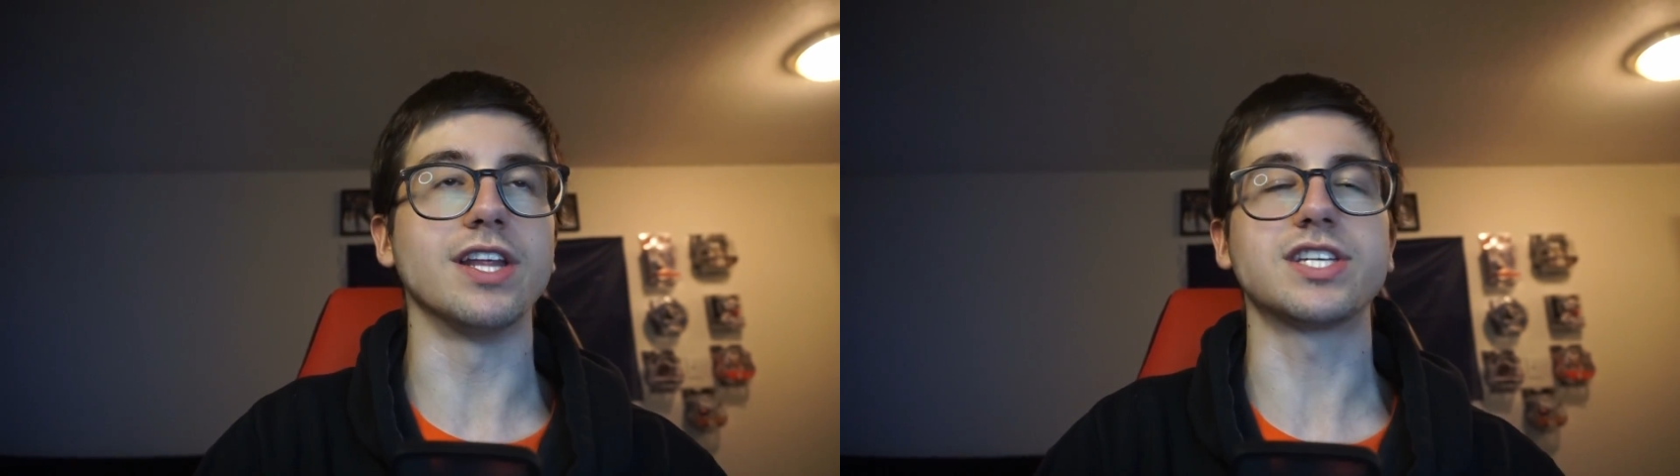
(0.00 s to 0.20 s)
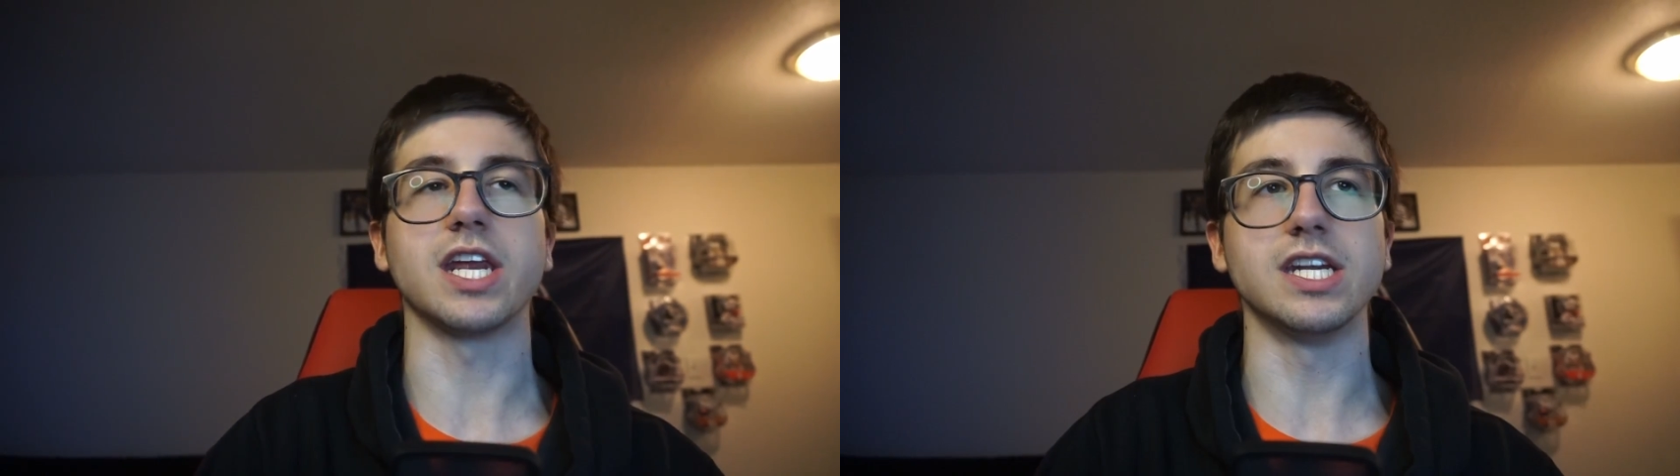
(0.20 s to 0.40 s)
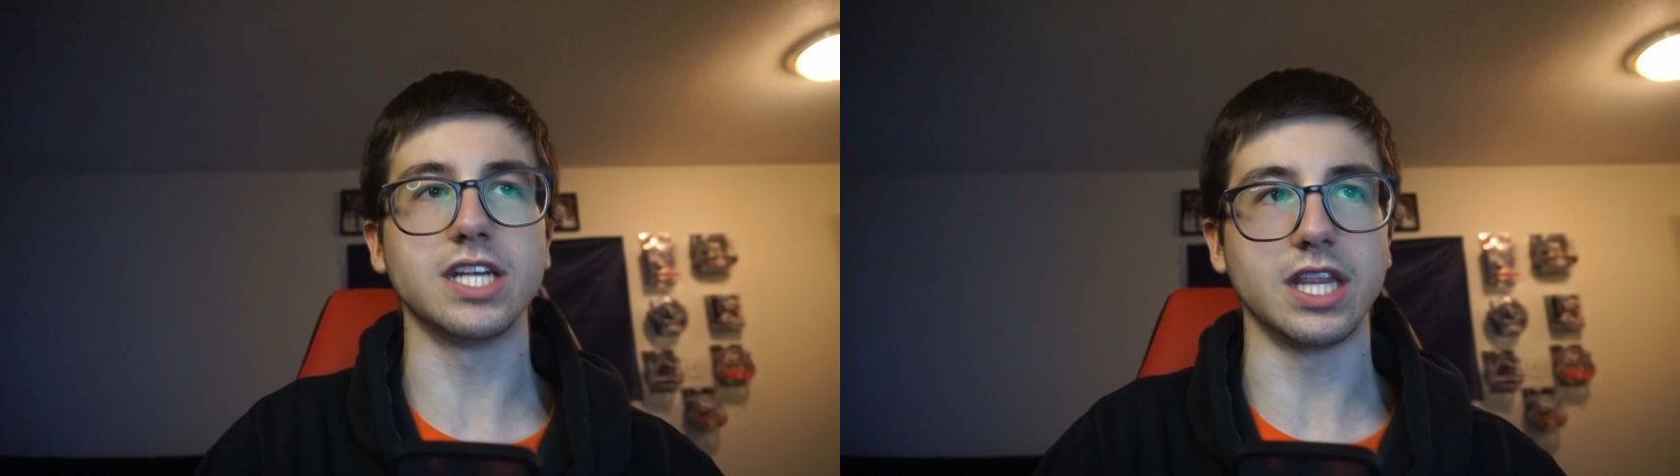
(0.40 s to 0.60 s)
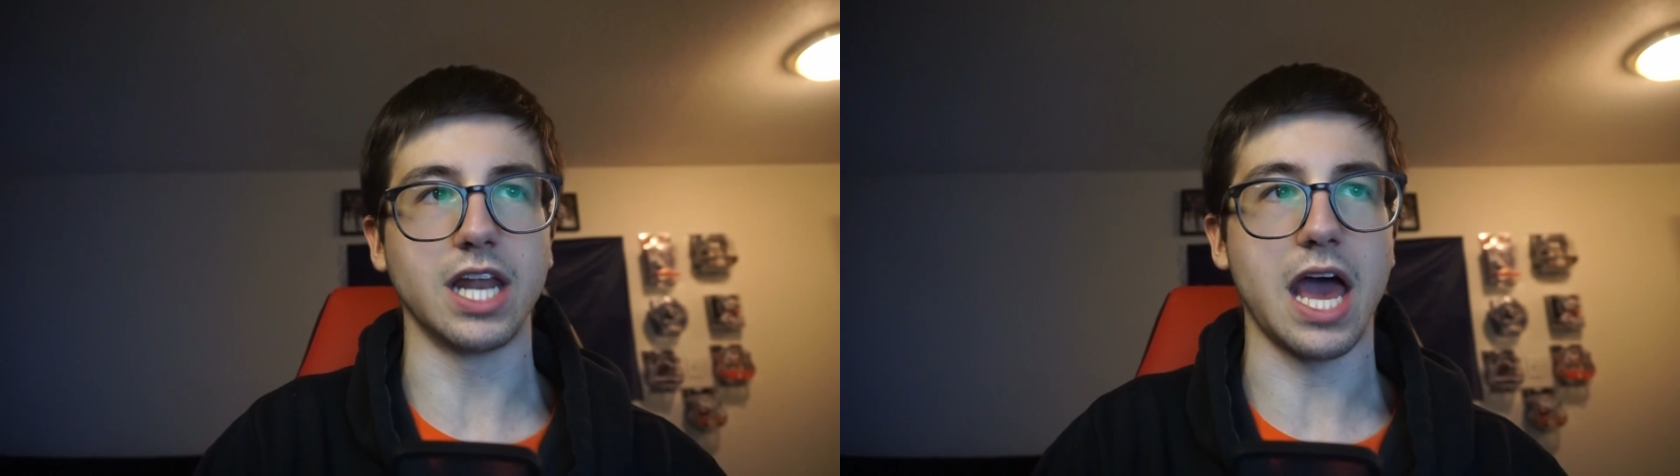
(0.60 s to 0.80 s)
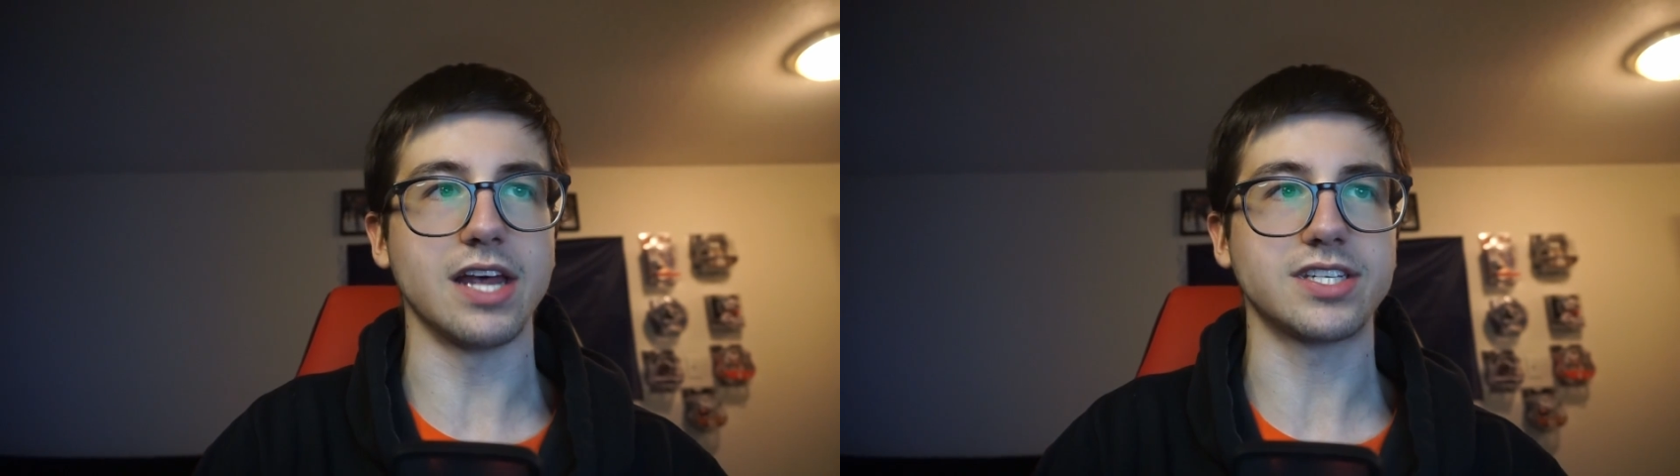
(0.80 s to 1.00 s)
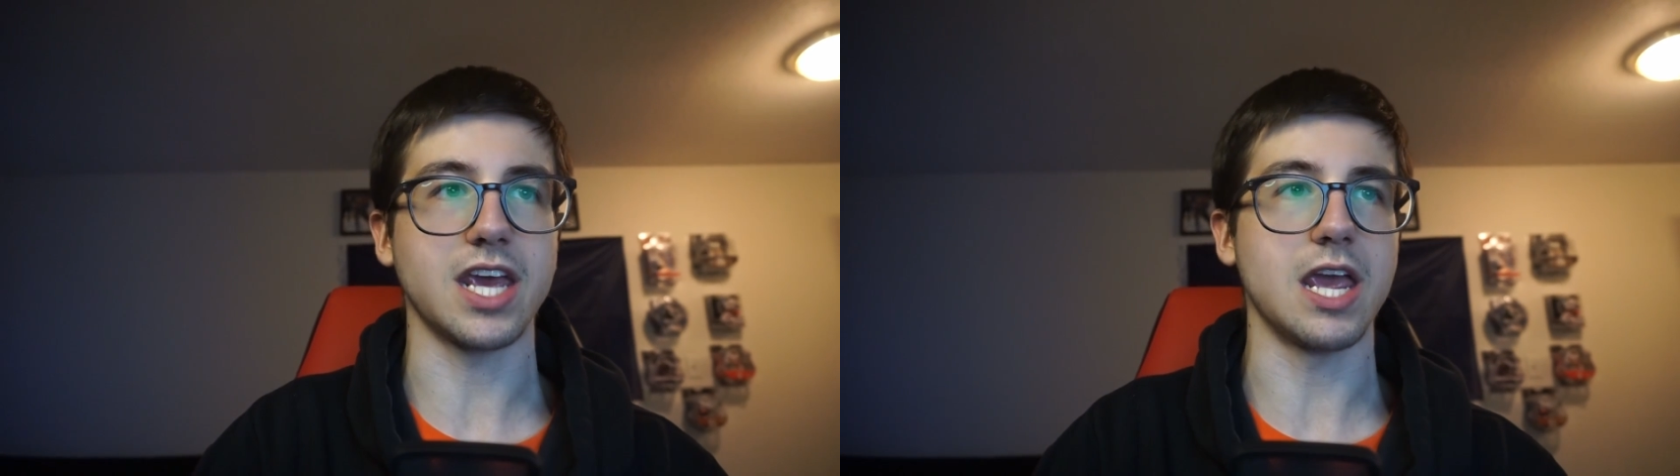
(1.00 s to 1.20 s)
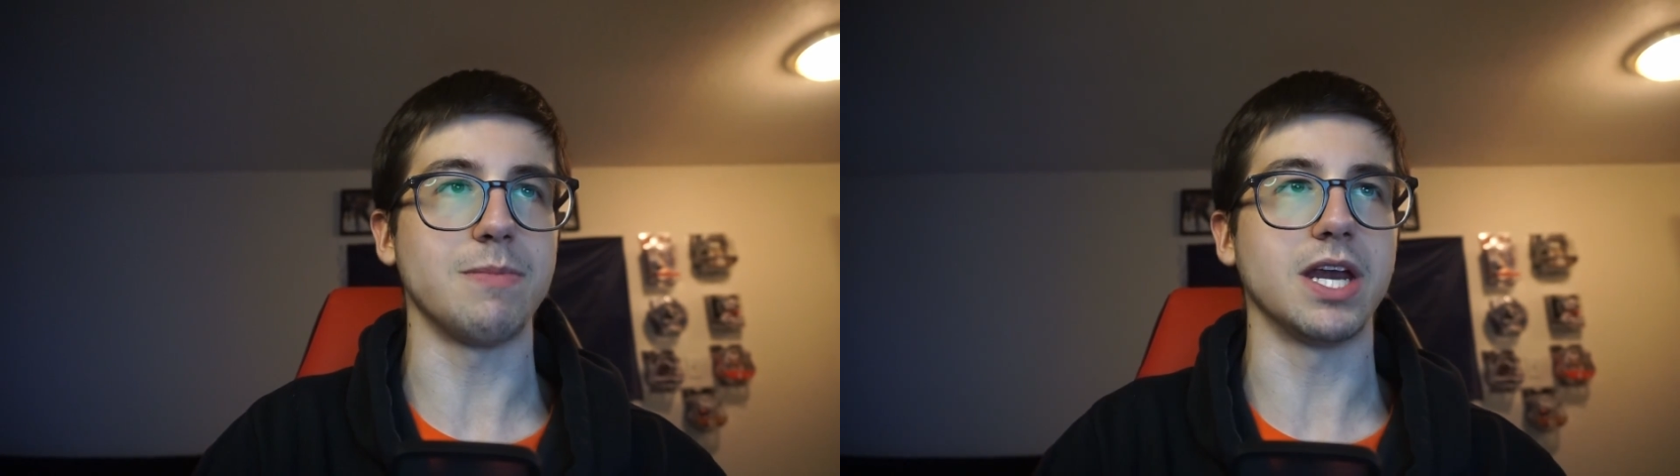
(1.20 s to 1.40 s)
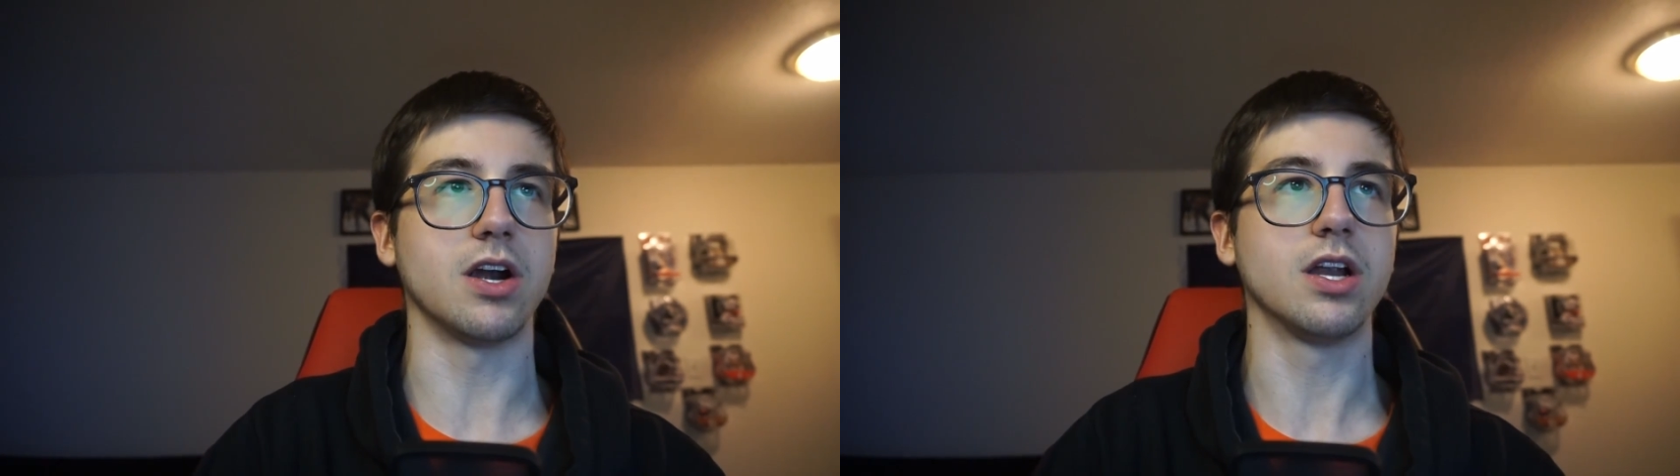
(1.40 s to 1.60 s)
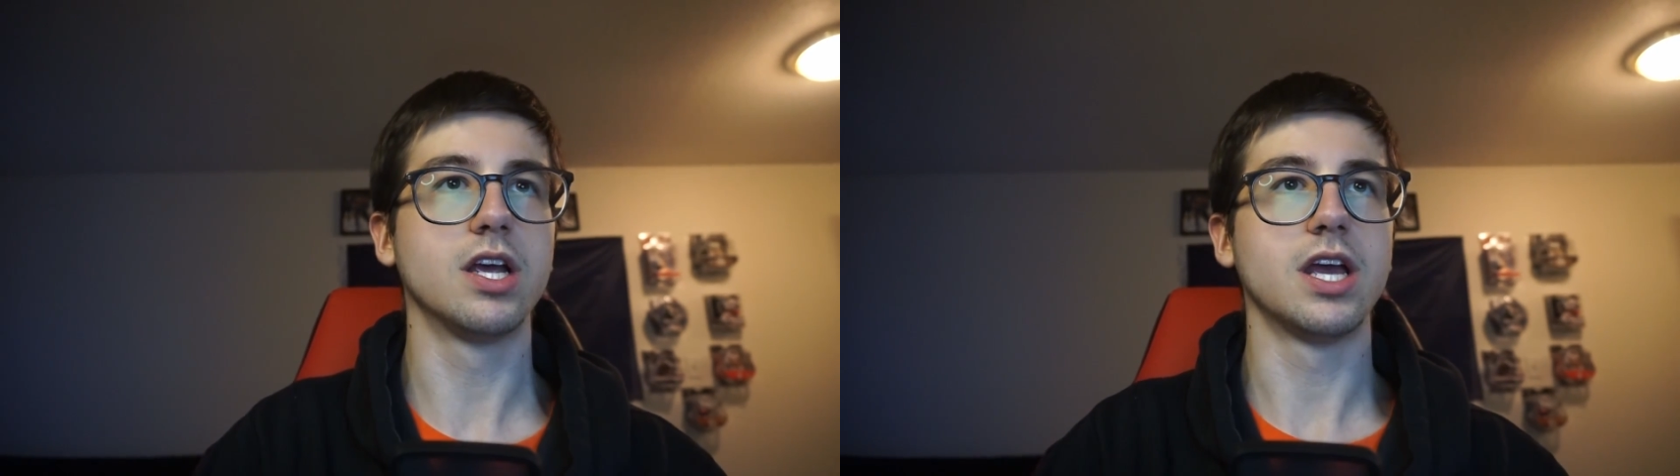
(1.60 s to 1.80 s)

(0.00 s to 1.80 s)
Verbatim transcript: let's get into the last game here